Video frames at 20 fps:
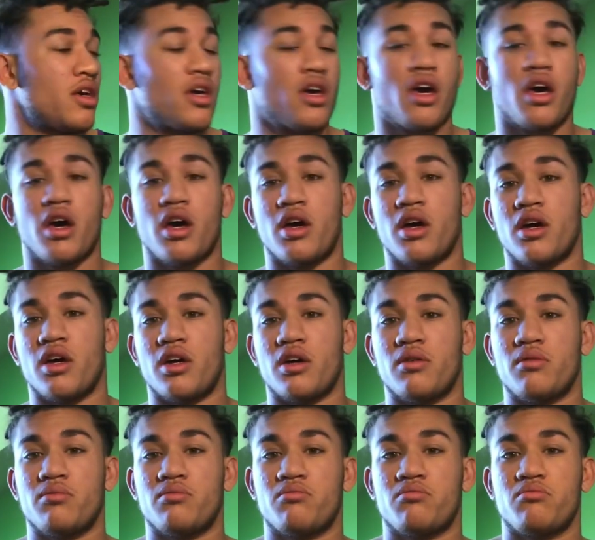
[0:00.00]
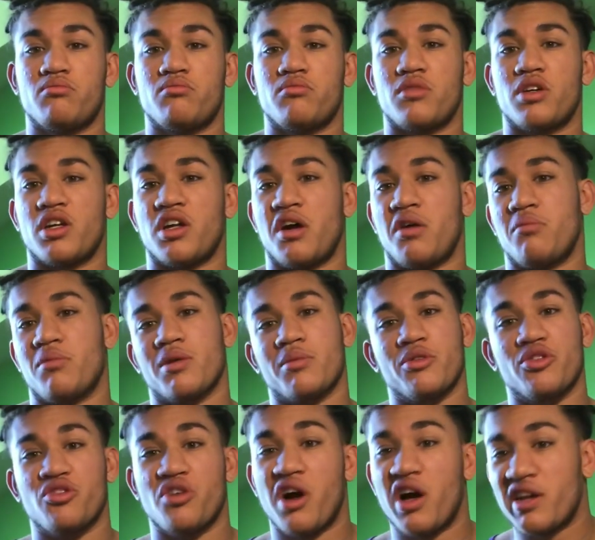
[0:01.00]
uh, and I'll maybe
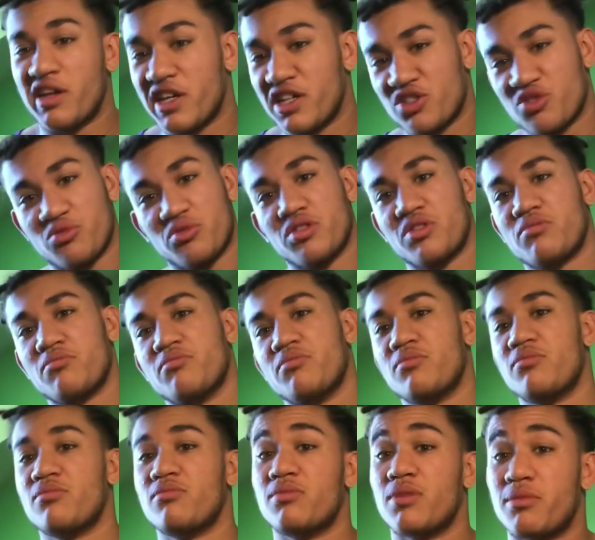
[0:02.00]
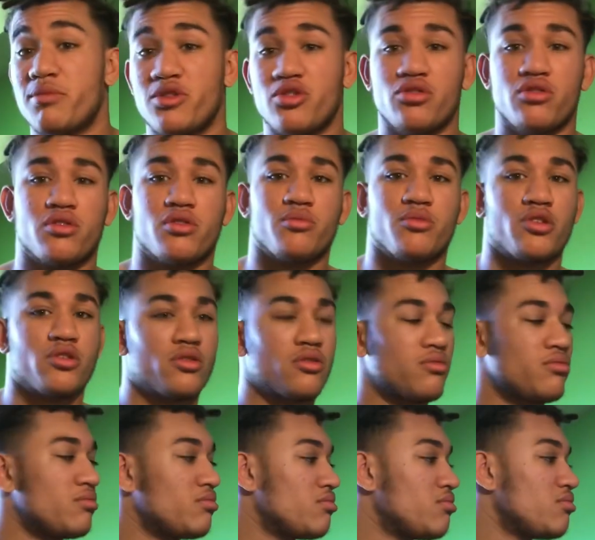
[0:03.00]
do that next week maybe do it tomorrow
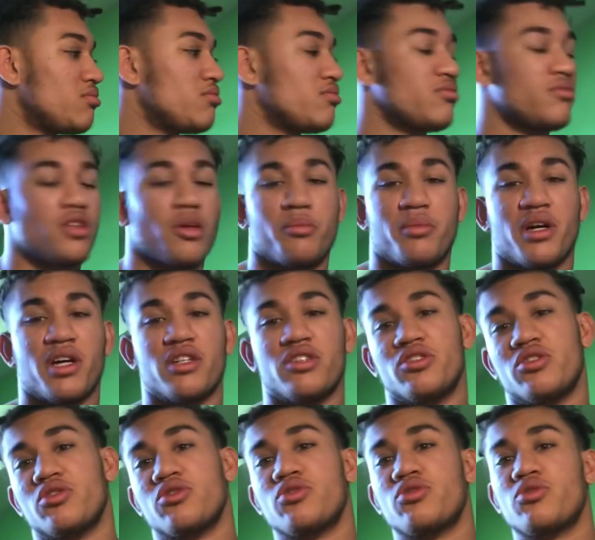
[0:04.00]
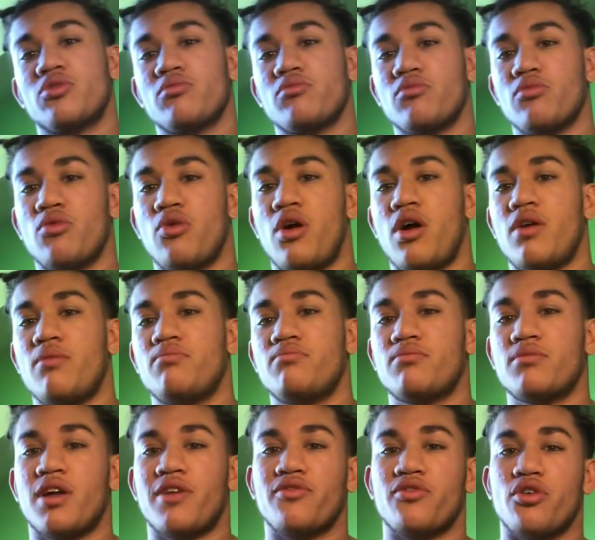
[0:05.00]
depends what
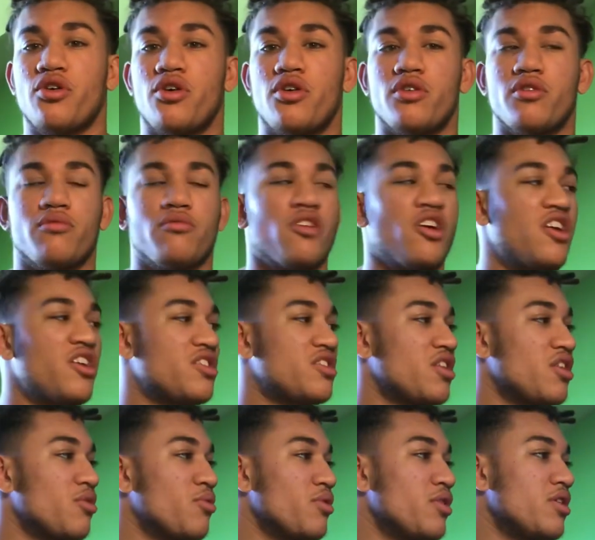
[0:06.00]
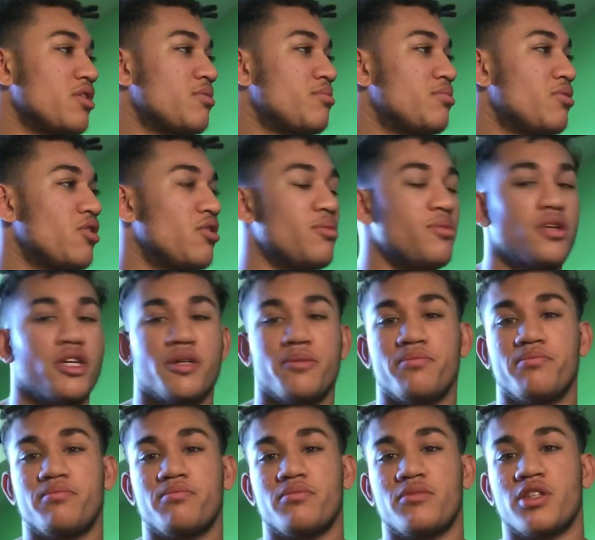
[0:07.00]
I've got on the rest of the week probably
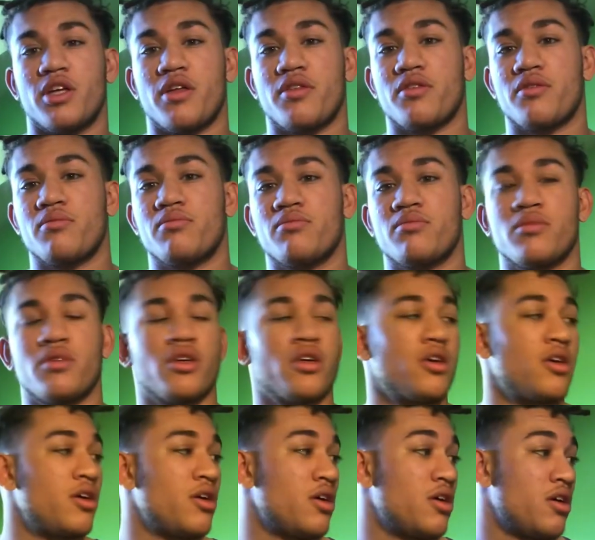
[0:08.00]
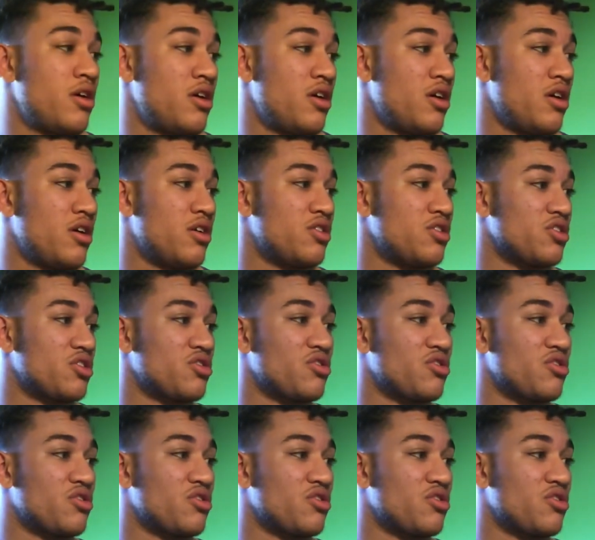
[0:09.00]
nothing just